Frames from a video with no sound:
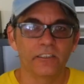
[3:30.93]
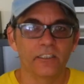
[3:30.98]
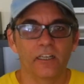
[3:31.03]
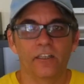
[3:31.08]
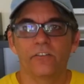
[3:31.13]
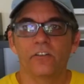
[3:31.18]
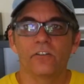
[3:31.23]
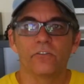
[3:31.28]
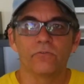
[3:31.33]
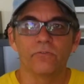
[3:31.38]
it
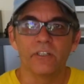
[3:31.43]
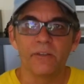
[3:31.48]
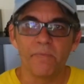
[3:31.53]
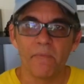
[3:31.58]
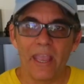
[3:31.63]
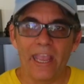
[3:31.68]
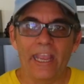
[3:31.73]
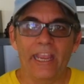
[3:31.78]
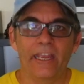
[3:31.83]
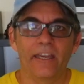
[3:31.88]
does is
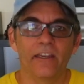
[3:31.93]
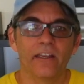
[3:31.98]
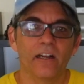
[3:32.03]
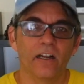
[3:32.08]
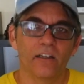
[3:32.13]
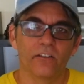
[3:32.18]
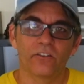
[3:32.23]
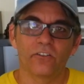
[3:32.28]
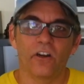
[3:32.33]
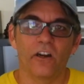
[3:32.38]
remain
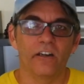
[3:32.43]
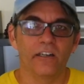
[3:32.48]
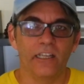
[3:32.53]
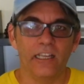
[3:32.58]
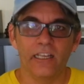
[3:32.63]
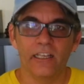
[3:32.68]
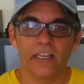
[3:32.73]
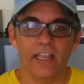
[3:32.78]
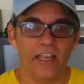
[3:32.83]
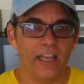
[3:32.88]
a
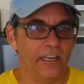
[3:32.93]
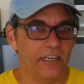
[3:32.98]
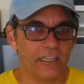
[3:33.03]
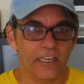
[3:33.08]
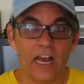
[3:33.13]
sardine can